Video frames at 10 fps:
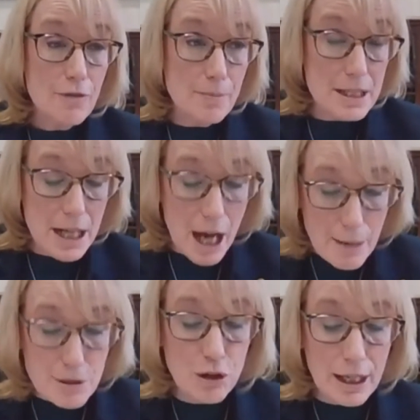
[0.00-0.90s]
from the
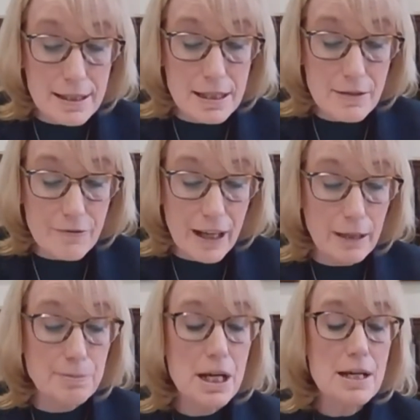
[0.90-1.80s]
time a drug is
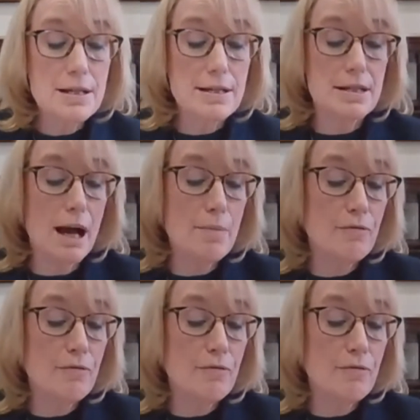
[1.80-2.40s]
developed to the time